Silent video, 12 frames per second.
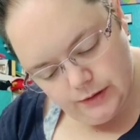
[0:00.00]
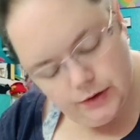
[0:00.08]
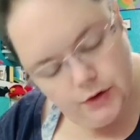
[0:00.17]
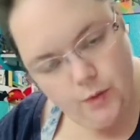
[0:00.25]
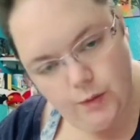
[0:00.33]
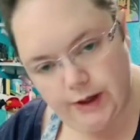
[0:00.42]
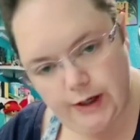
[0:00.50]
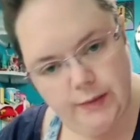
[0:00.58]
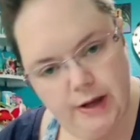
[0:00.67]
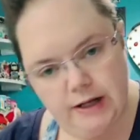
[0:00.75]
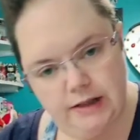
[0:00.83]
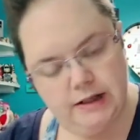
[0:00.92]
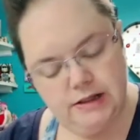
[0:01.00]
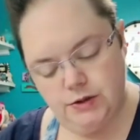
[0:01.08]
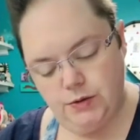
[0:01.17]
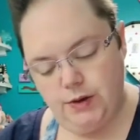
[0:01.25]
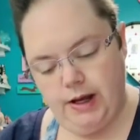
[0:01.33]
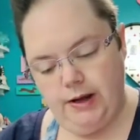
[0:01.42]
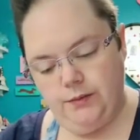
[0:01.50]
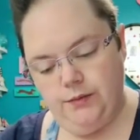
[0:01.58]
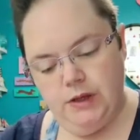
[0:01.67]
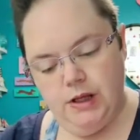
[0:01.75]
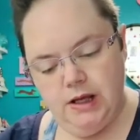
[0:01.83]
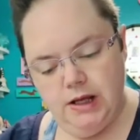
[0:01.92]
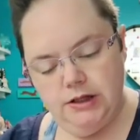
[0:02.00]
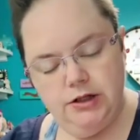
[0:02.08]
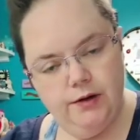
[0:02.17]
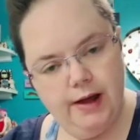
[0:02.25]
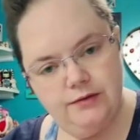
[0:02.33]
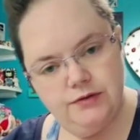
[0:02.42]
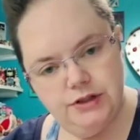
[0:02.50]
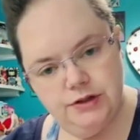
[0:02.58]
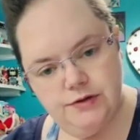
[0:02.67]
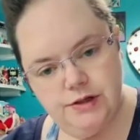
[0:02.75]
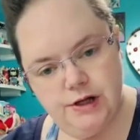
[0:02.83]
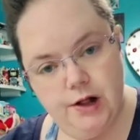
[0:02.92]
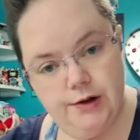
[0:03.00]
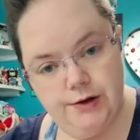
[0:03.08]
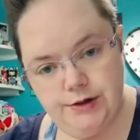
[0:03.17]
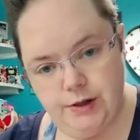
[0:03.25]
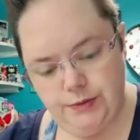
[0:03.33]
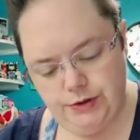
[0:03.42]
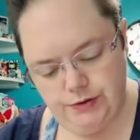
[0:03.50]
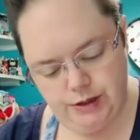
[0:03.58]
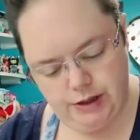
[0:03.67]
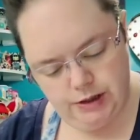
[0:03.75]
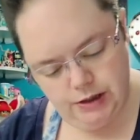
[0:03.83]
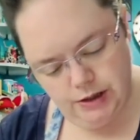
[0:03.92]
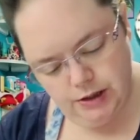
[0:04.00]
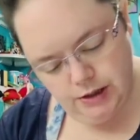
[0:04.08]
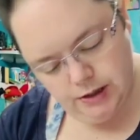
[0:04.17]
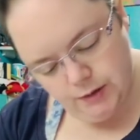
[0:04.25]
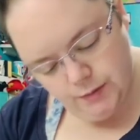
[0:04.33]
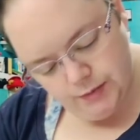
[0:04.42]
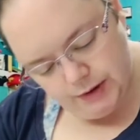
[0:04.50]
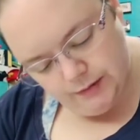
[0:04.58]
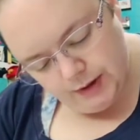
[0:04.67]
don't worry about it, that's okay. And you don't have to use the colors I'm using. But if